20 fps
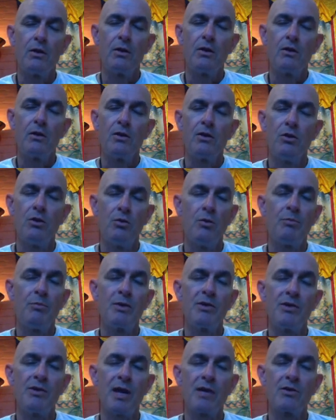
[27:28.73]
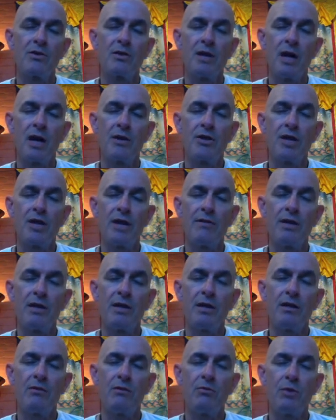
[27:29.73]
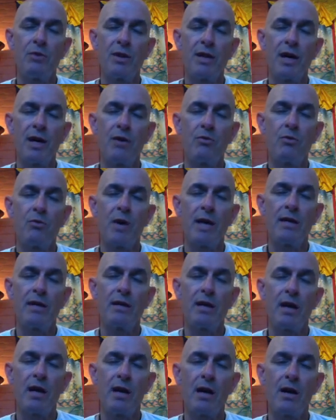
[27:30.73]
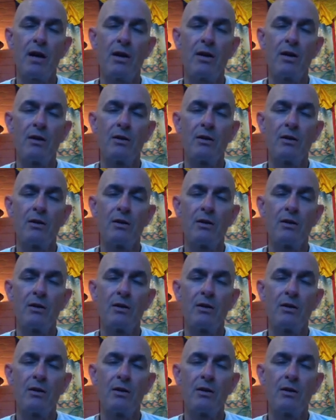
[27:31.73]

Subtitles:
You will possess longevity without white hair,